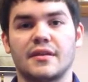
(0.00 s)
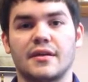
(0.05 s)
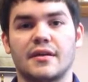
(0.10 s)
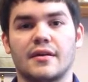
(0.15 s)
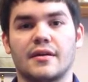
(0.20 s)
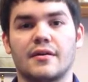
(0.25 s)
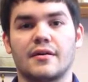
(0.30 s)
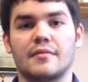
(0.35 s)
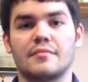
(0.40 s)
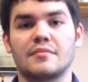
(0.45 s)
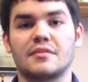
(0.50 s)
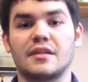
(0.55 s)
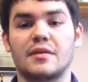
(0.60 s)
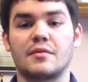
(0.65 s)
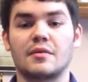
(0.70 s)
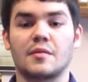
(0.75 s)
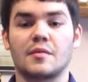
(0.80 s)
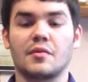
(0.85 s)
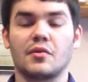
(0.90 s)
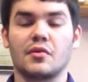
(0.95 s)
Today
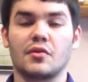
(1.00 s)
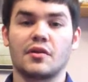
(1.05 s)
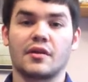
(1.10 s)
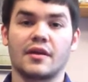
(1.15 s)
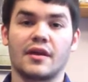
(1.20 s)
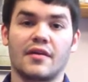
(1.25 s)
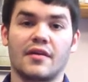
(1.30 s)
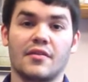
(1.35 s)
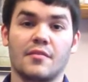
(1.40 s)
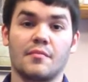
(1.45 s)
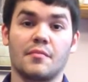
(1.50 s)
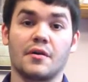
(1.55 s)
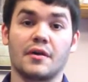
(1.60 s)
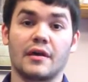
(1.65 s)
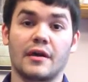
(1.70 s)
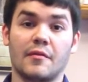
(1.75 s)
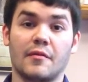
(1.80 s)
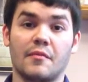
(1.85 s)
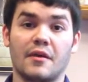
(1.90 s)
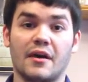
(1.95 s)
we're going to be looking at the
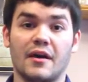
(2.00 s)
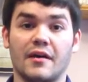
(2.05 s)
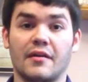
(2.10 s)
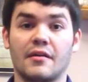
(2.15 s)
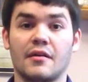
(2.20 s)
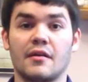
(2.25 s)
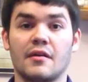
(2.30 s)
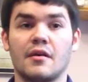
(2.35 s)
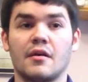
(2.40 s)
bug out bag,